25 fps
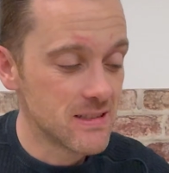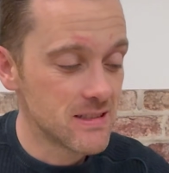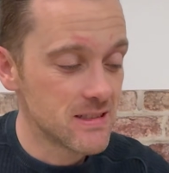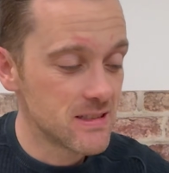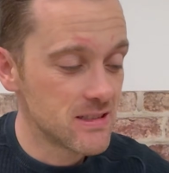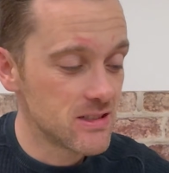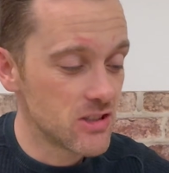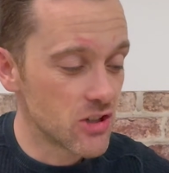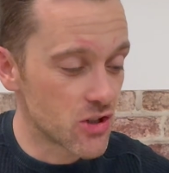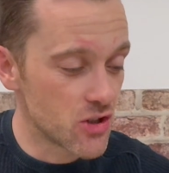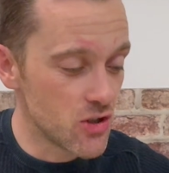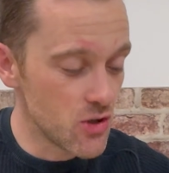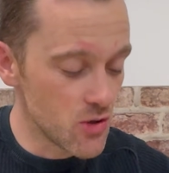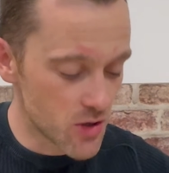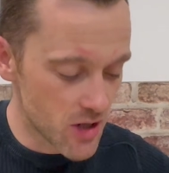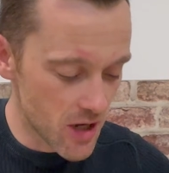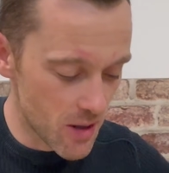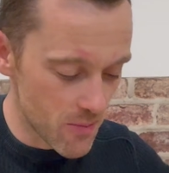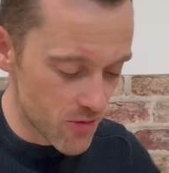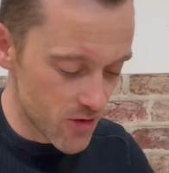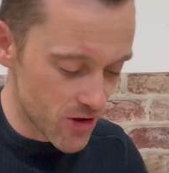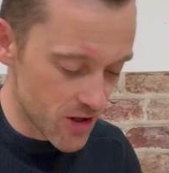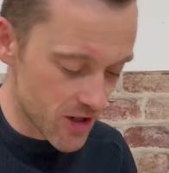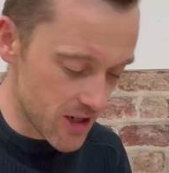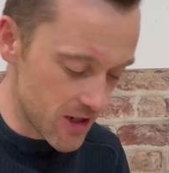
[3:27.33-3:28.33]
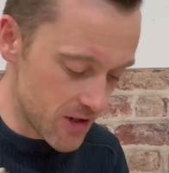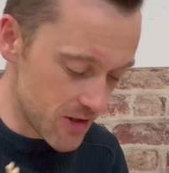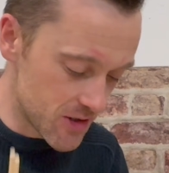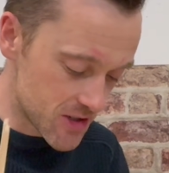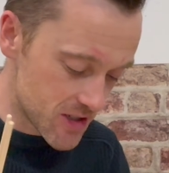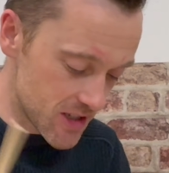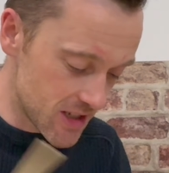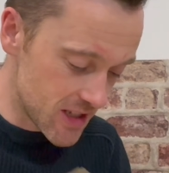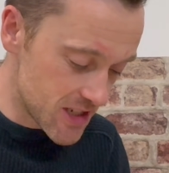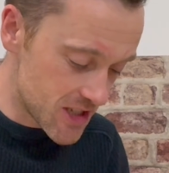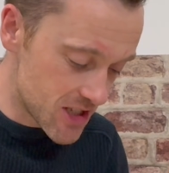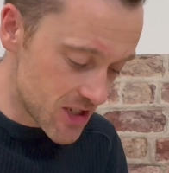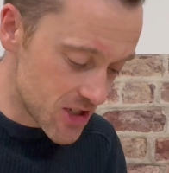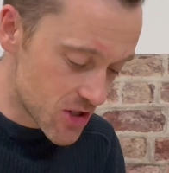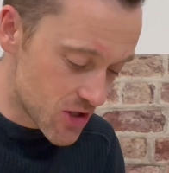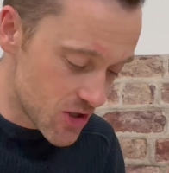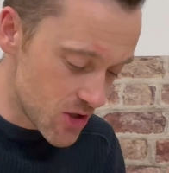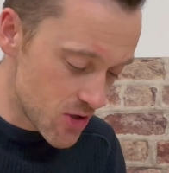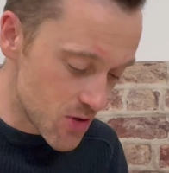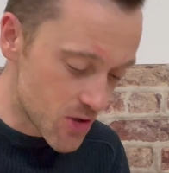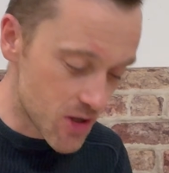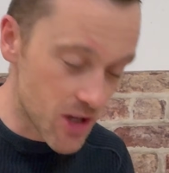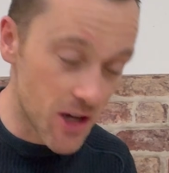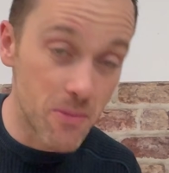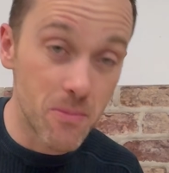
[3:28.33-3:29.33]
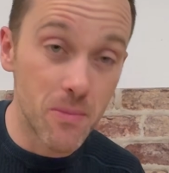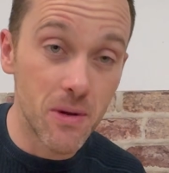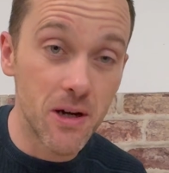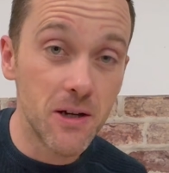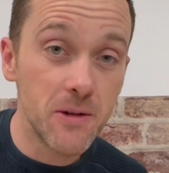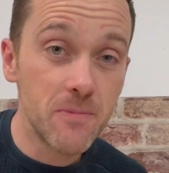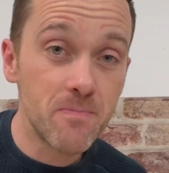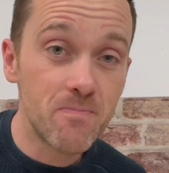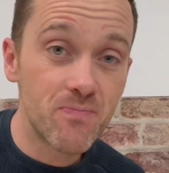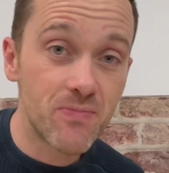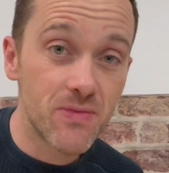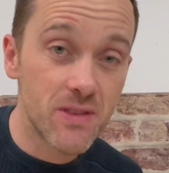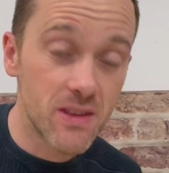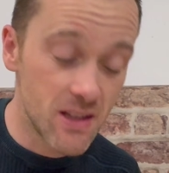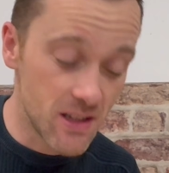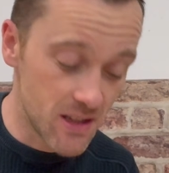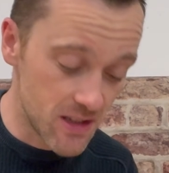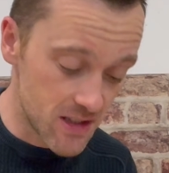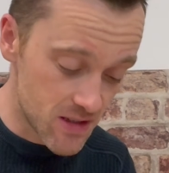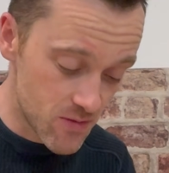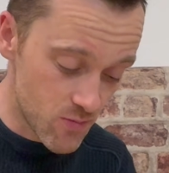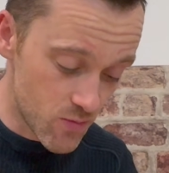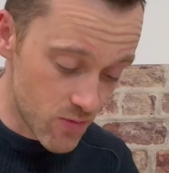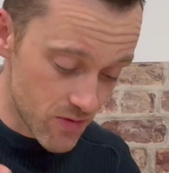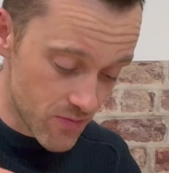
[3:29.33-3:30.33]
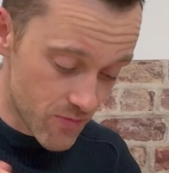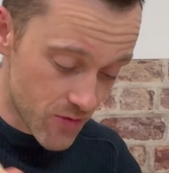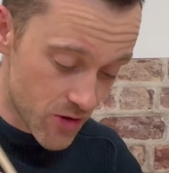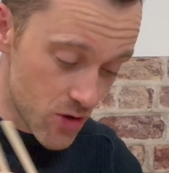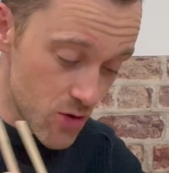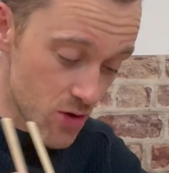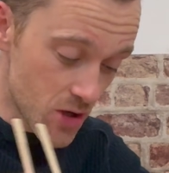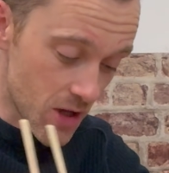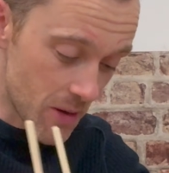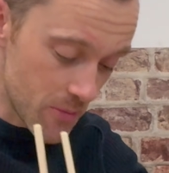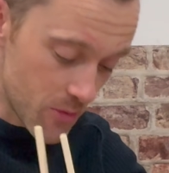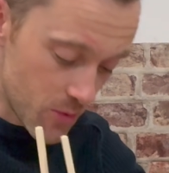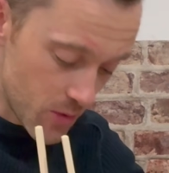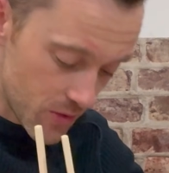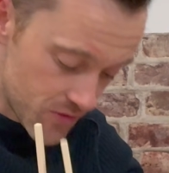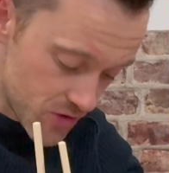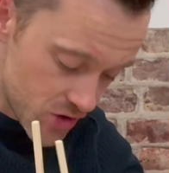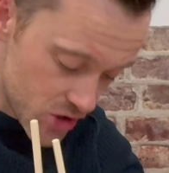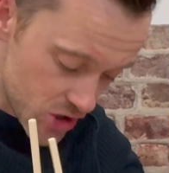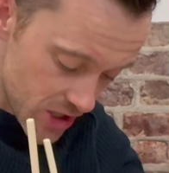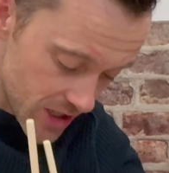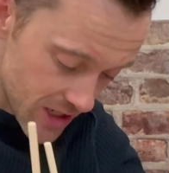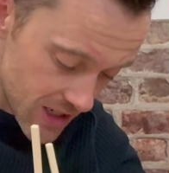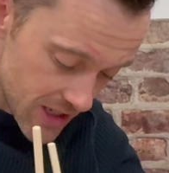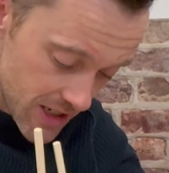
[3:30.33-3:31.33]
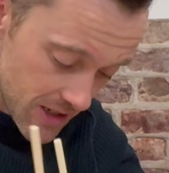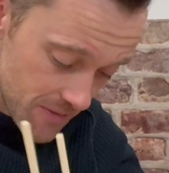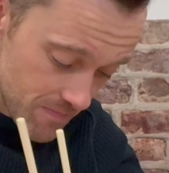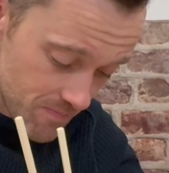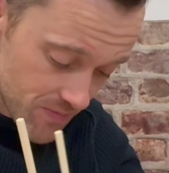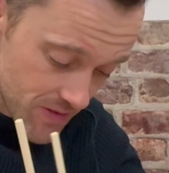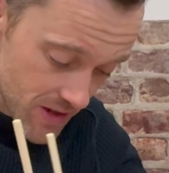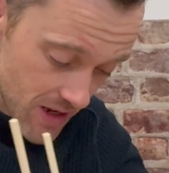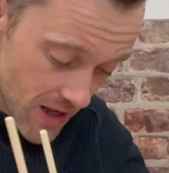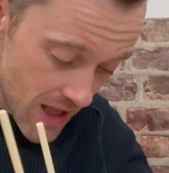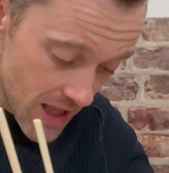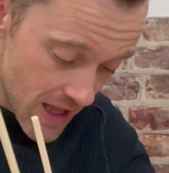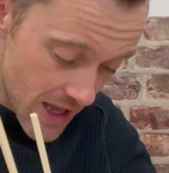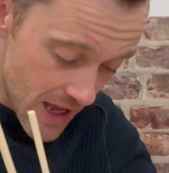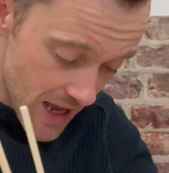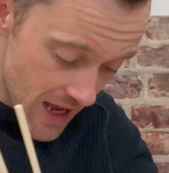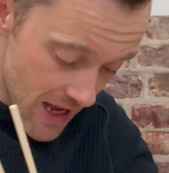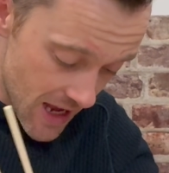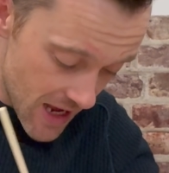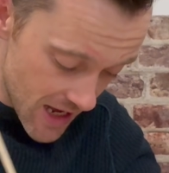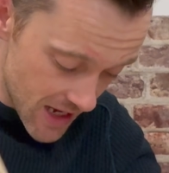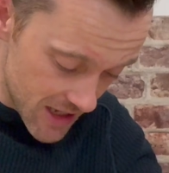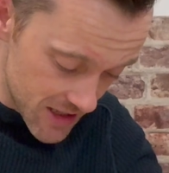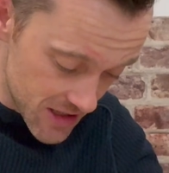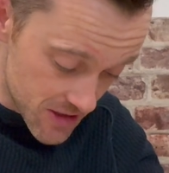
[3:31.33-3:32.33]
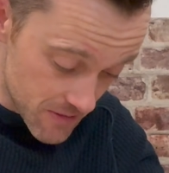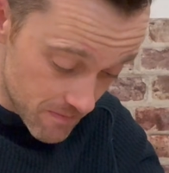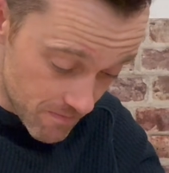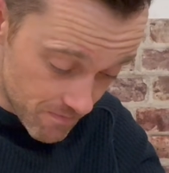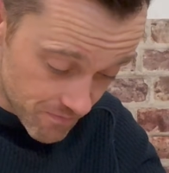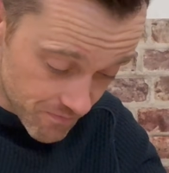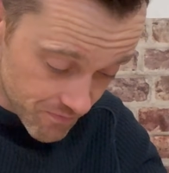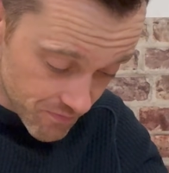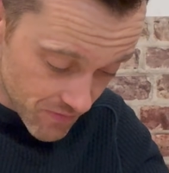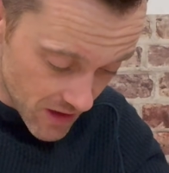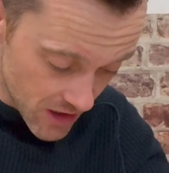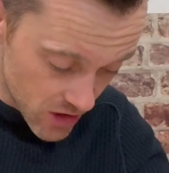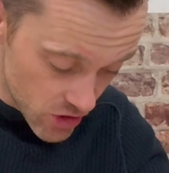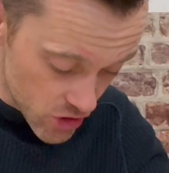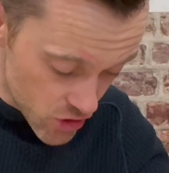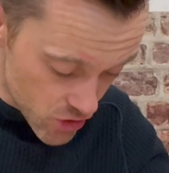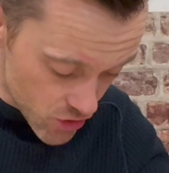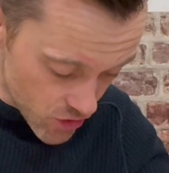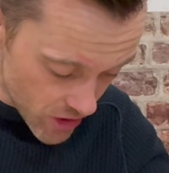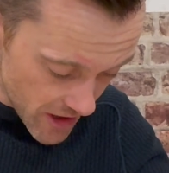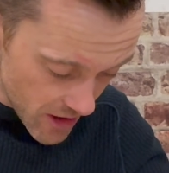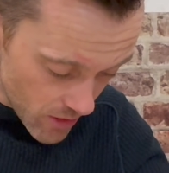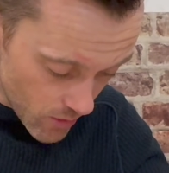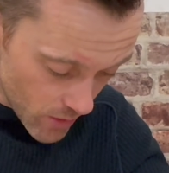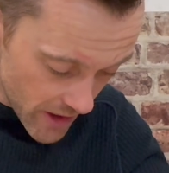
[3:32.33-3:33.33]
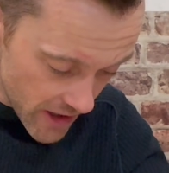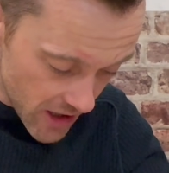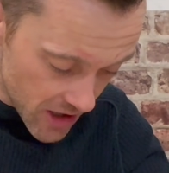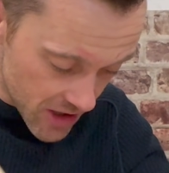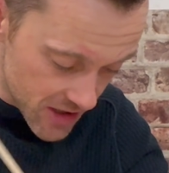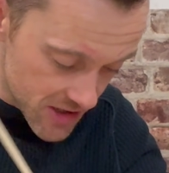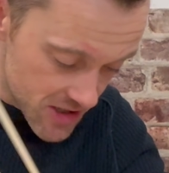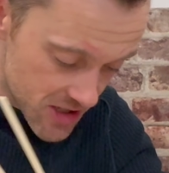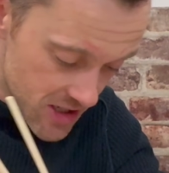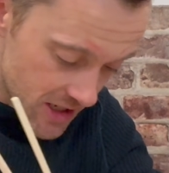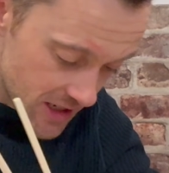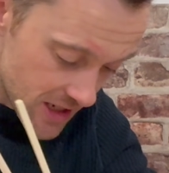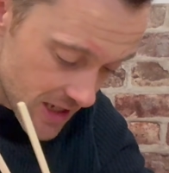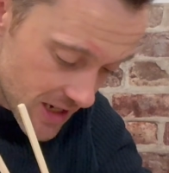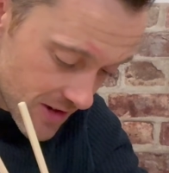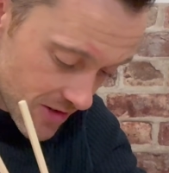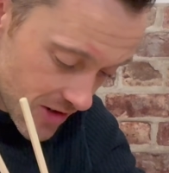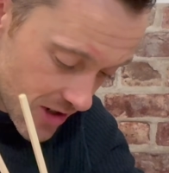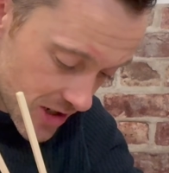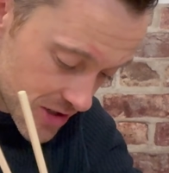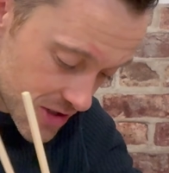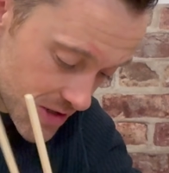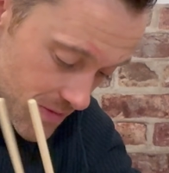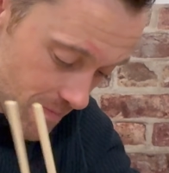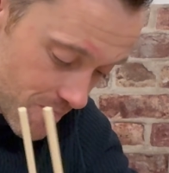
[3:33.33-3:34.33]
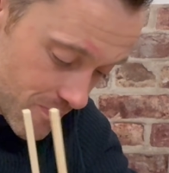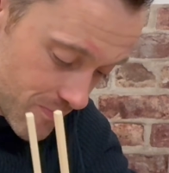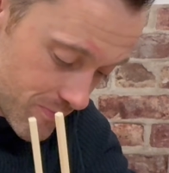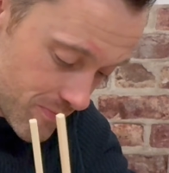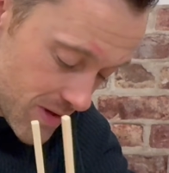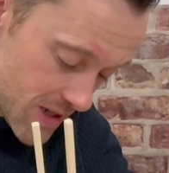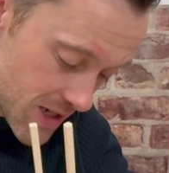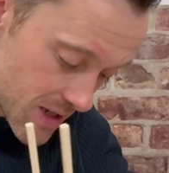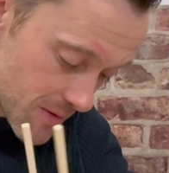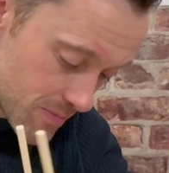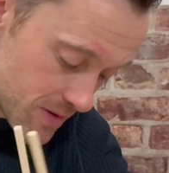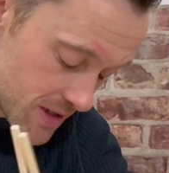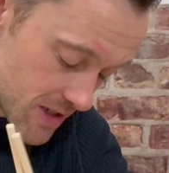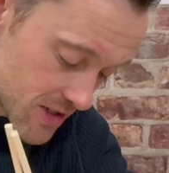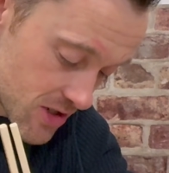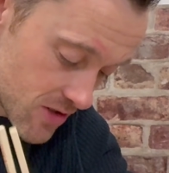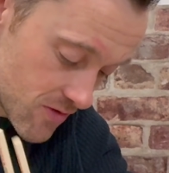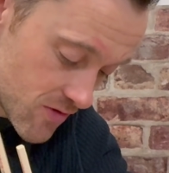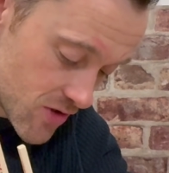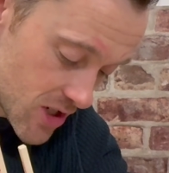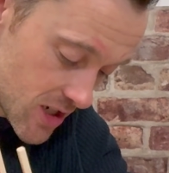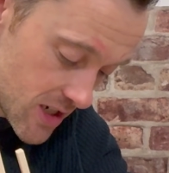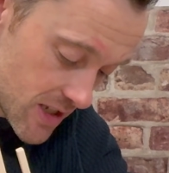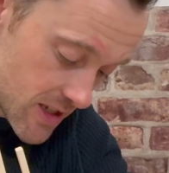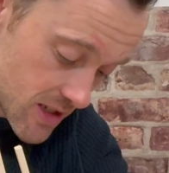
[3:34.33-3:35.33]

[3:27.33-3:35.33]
the cucumber a go. So this is cucumber, that's cucumber with chilli, and straight away I can see there are some big bits of chilli here.